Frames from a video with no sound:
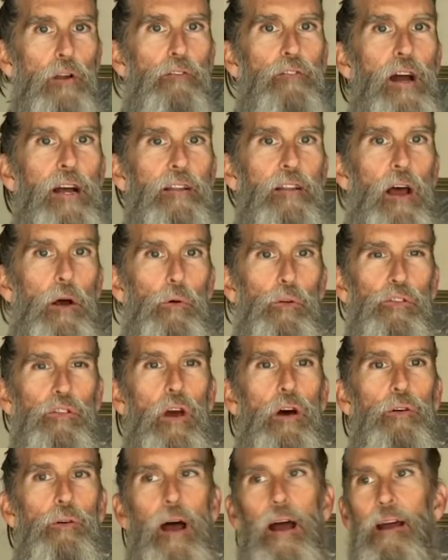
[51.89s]
In fact,
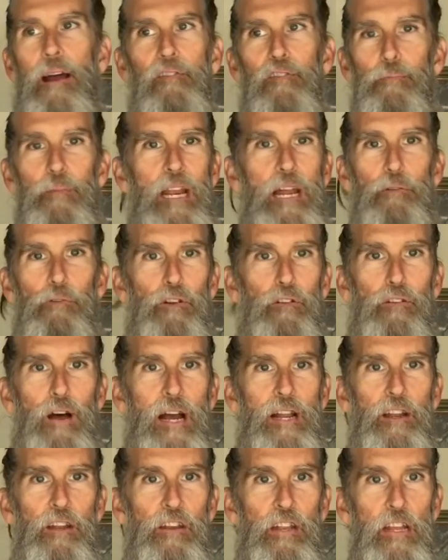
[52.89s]
I haven't been able to
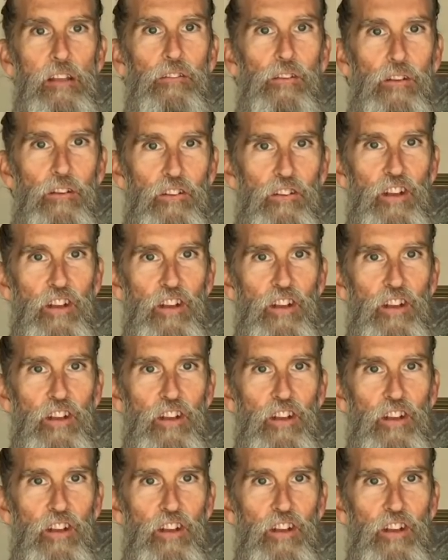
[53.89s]
find a decent